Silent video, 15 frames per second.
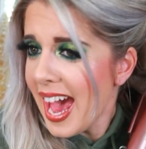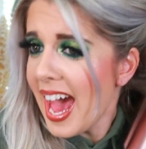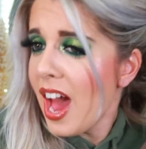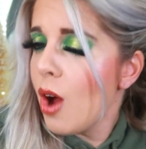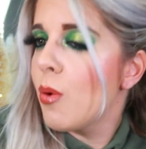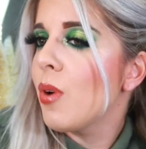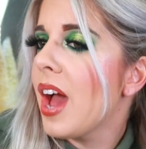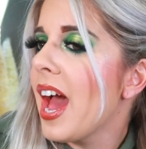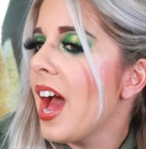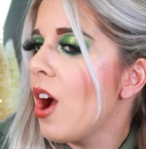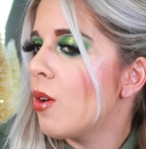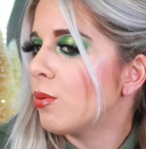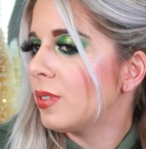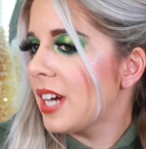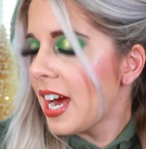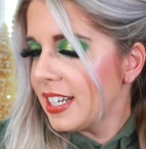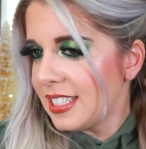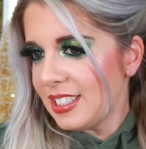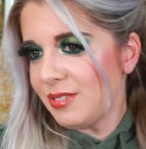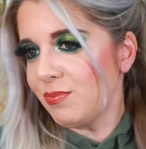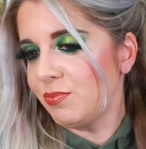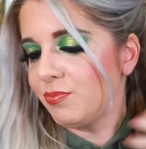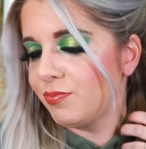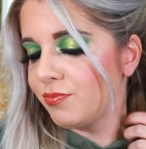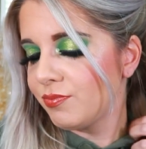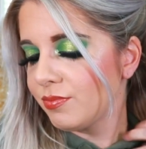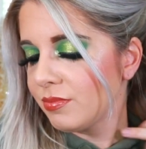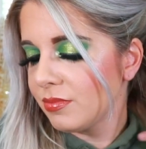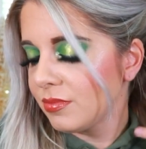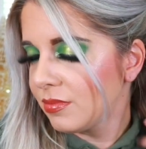Ow, ow, God,
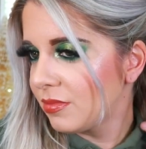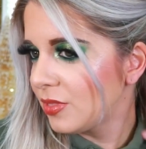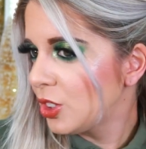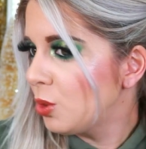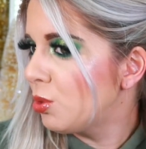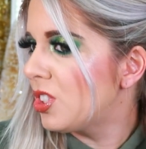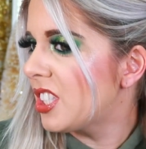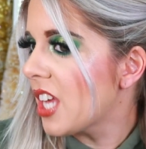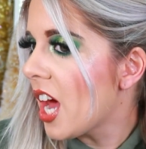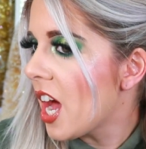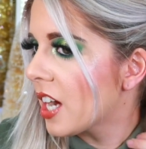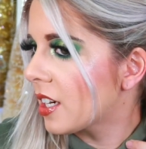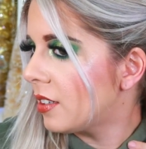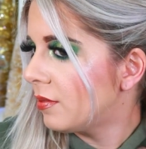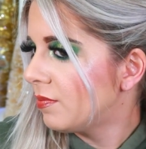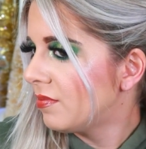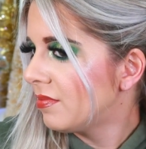you suck.